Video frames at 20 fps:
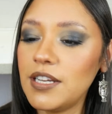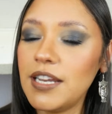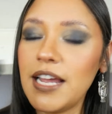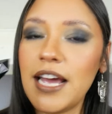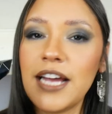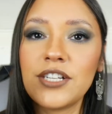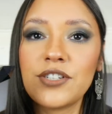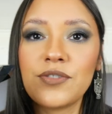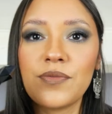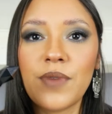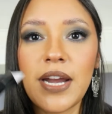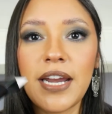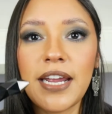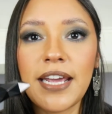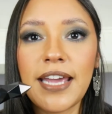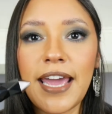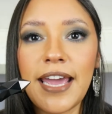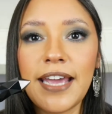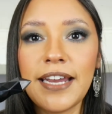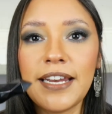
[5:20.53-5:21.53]
Lash
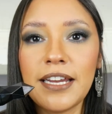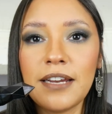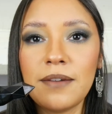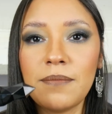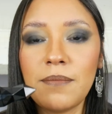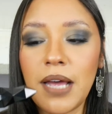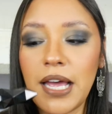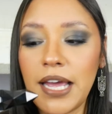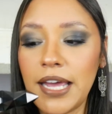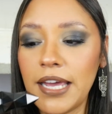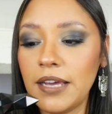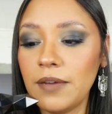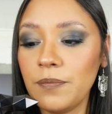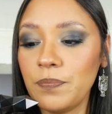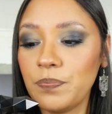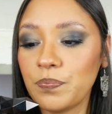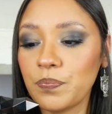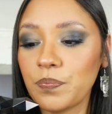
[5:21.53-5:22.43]
Renegade in my